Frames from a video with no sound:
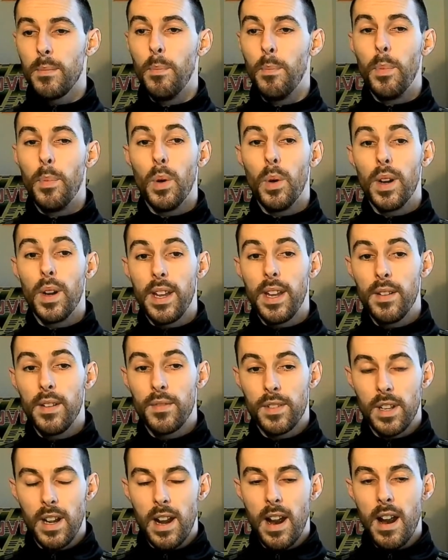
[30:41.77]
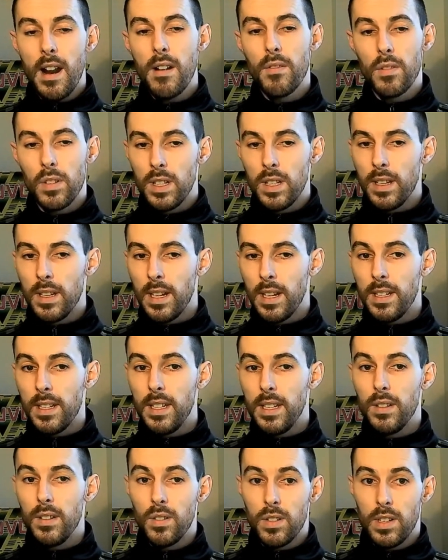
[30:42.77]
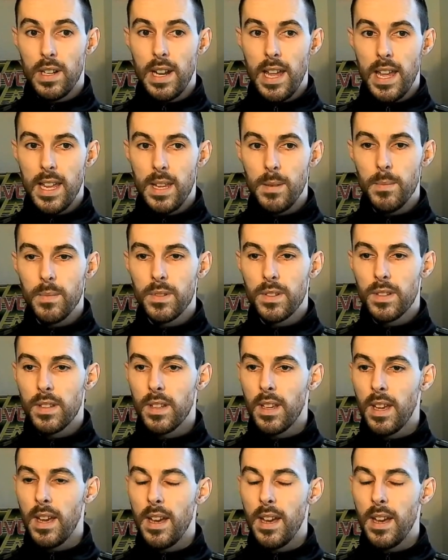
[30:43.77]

But if there are any other names,